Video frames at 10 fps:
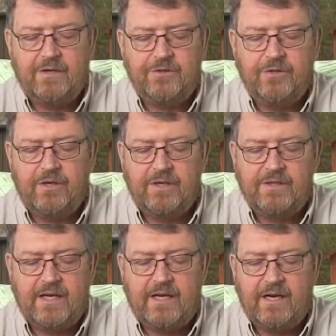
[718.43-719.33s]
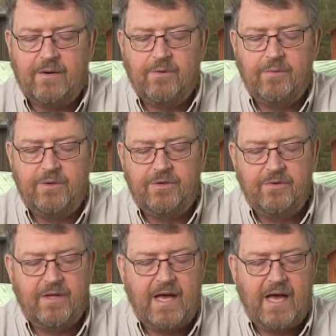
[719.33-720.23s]
I'll show you in a second how we would
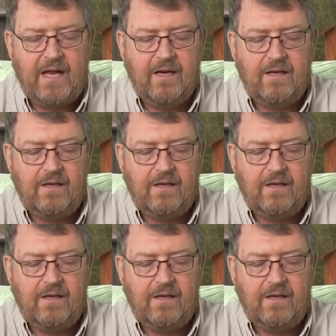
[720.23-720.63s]
do that.